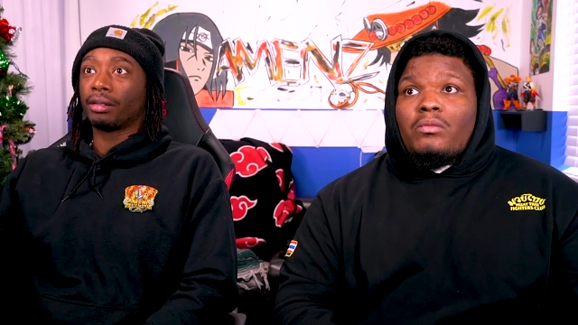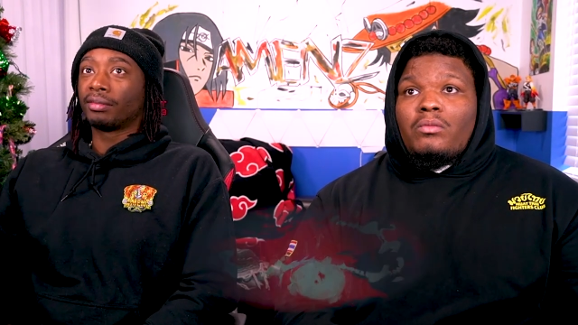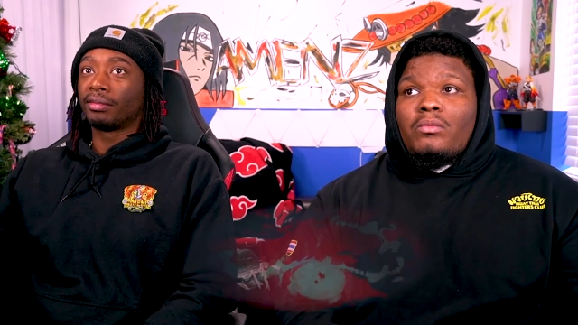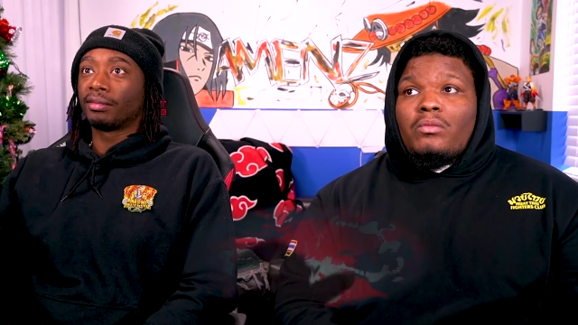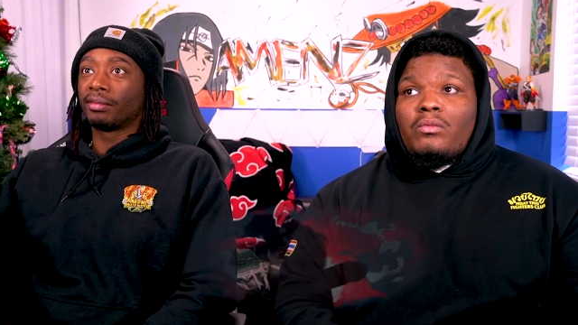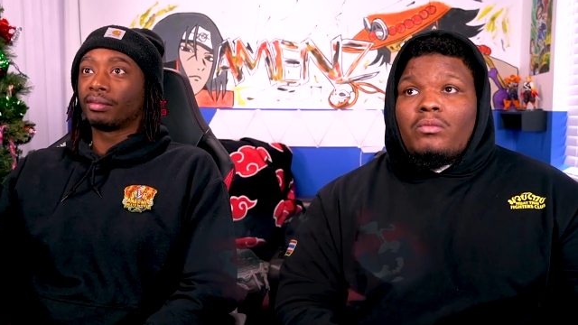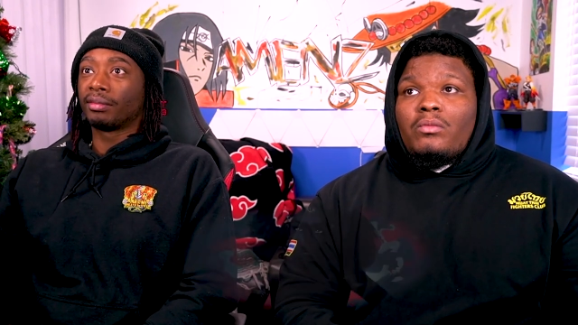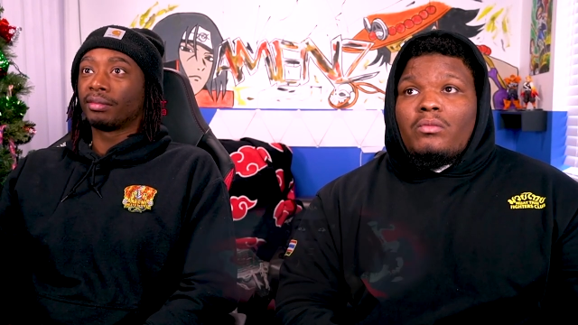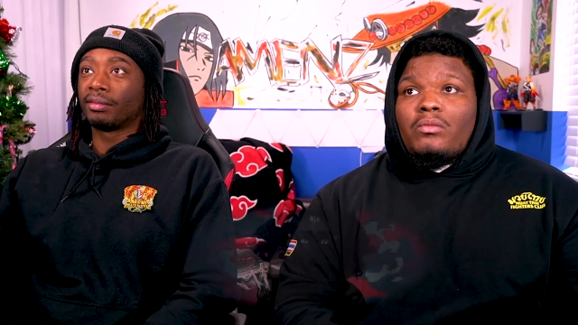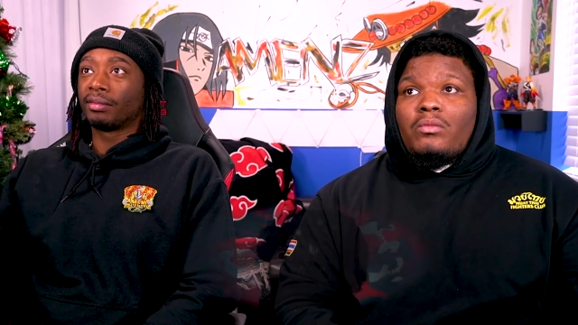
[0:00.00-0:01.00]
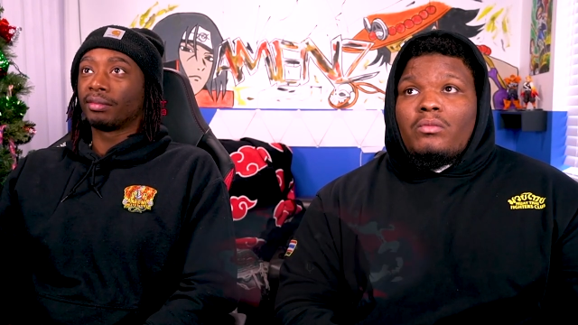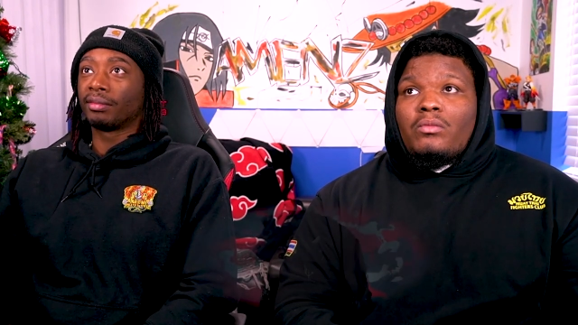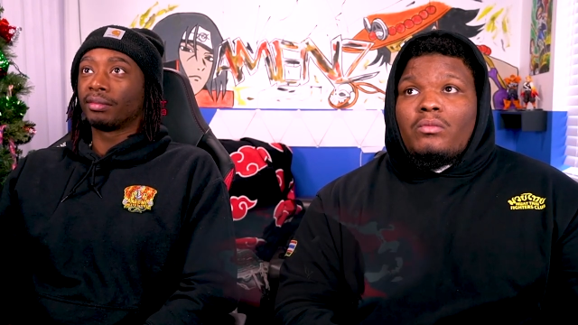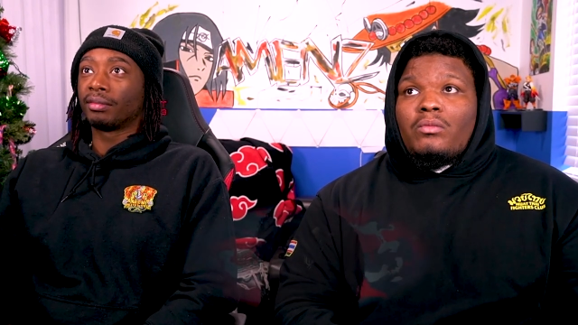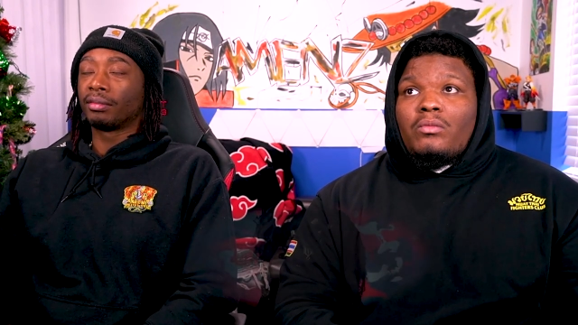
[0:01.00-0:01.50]

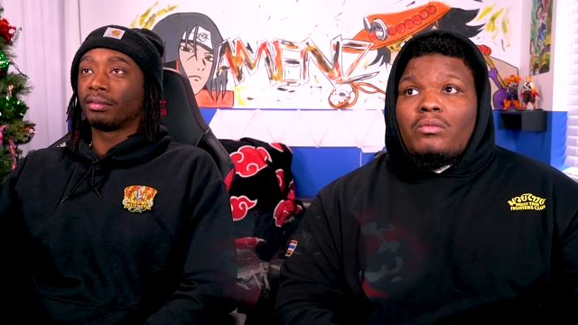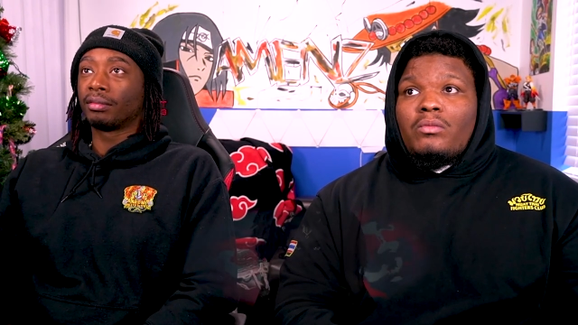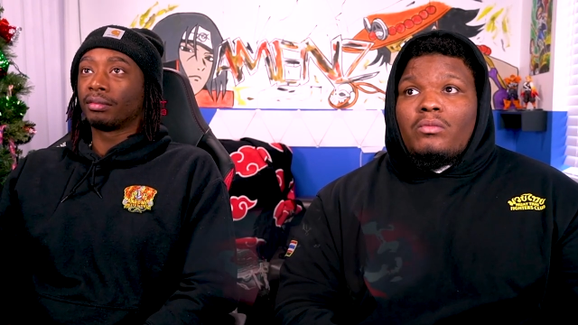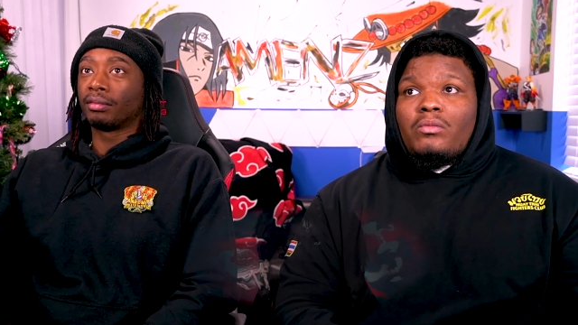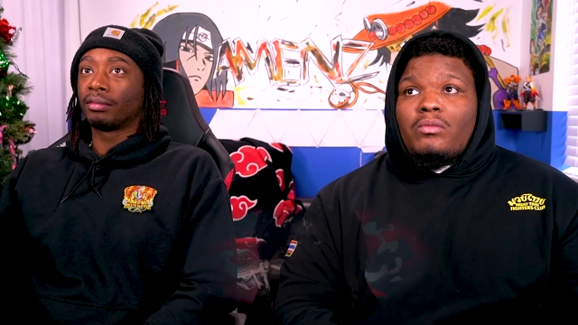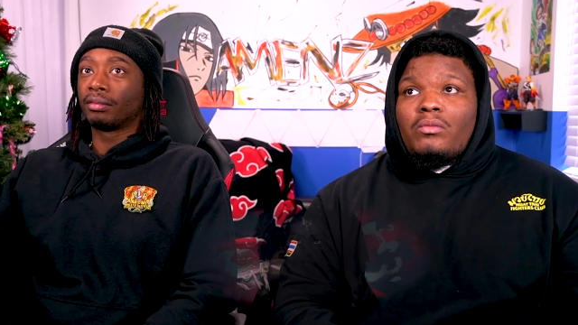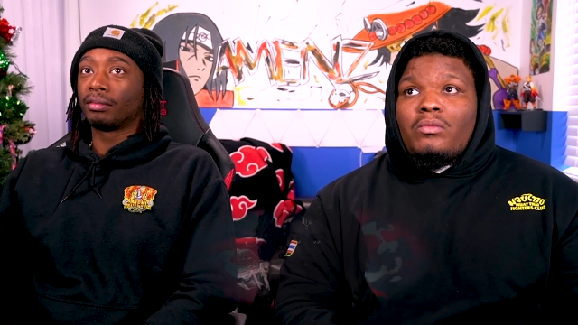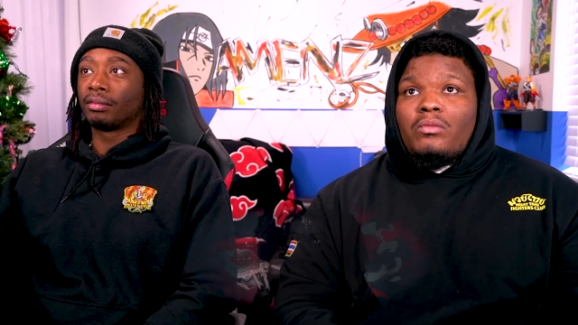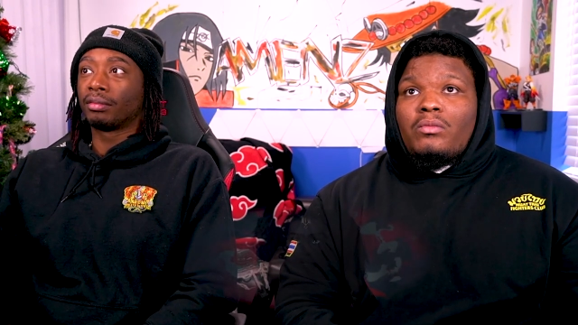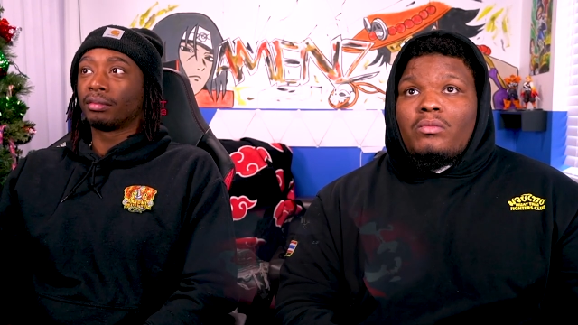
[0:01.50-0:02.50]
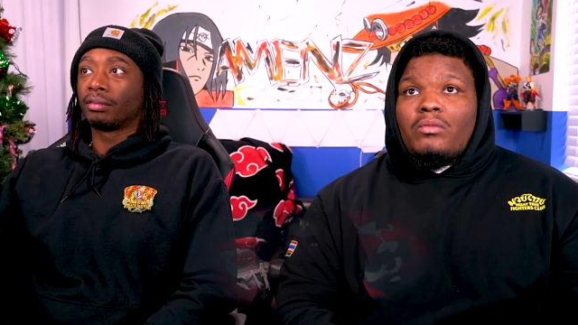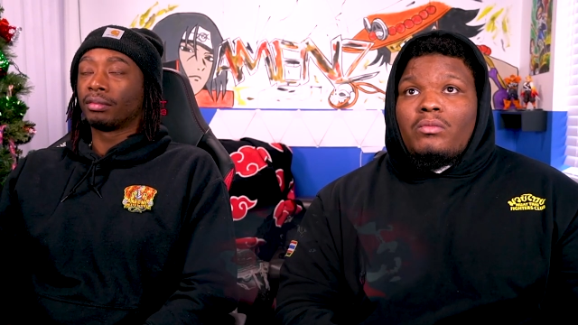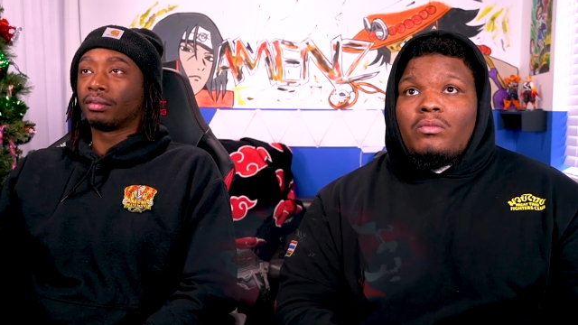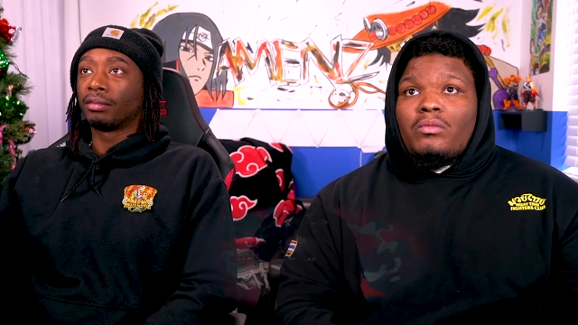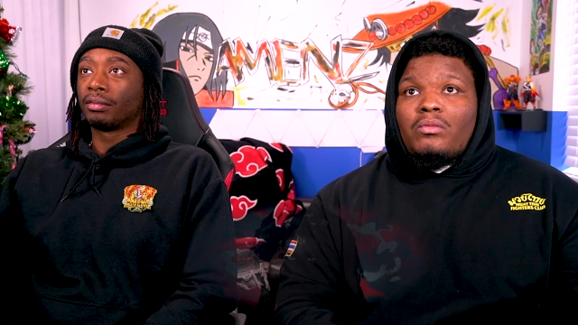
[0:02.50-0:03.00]

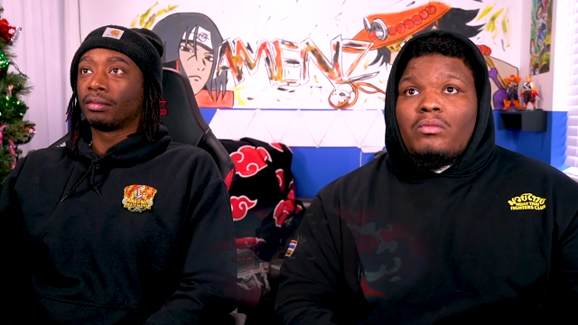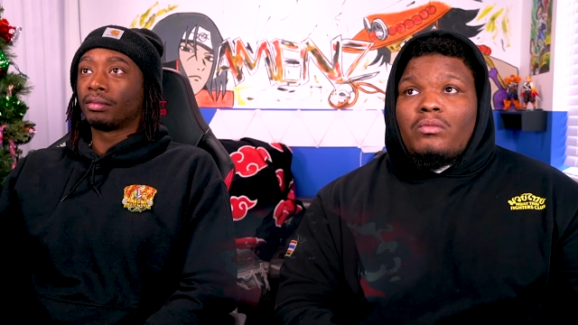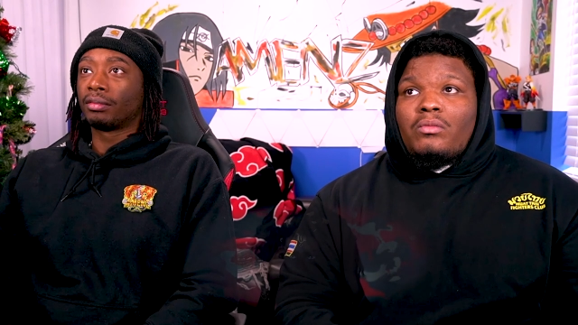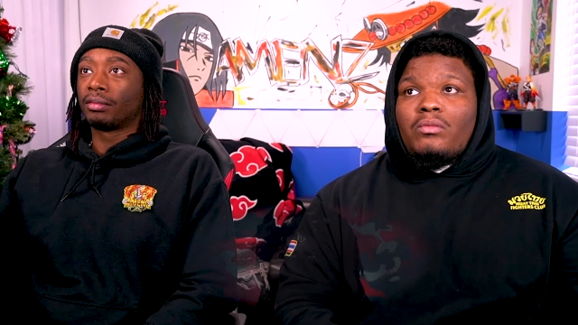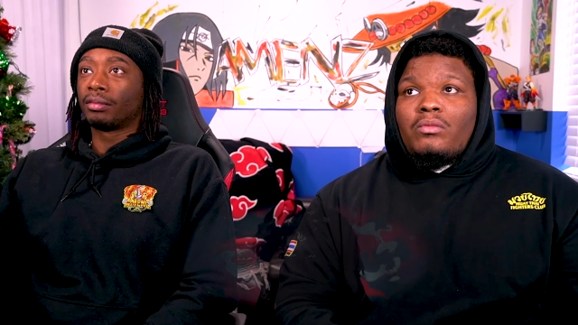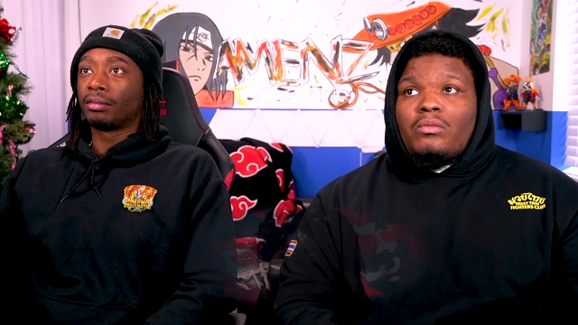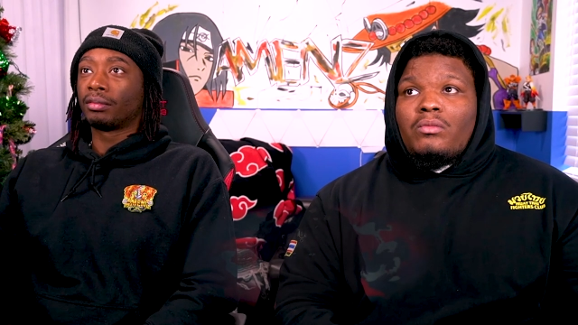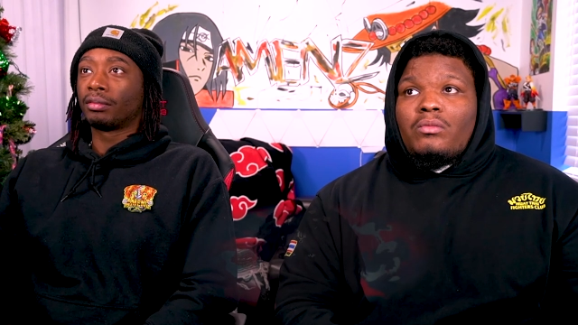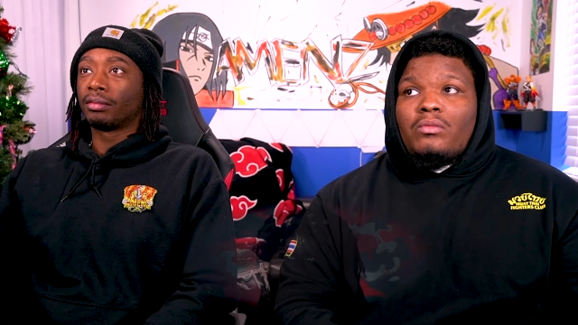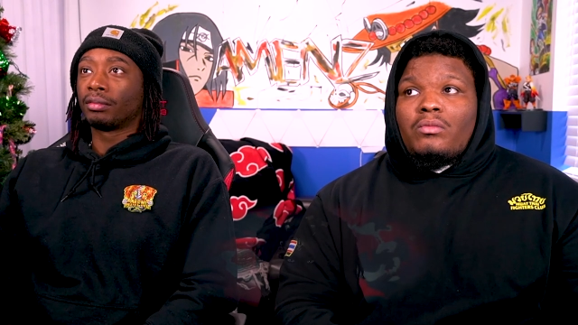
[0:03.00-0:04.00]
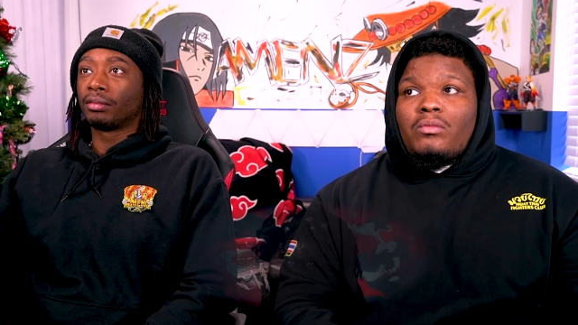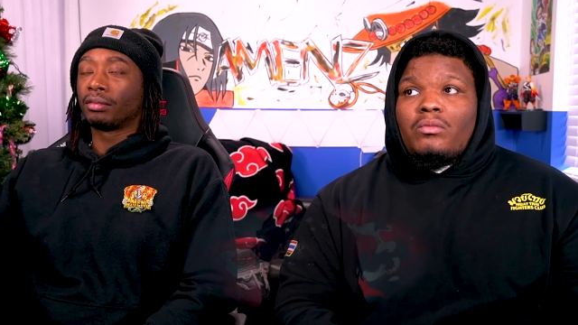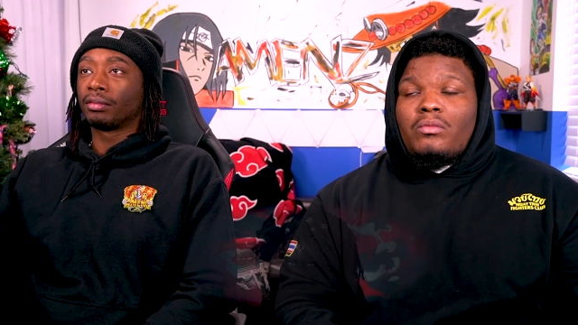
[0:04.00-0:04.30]
[no speech]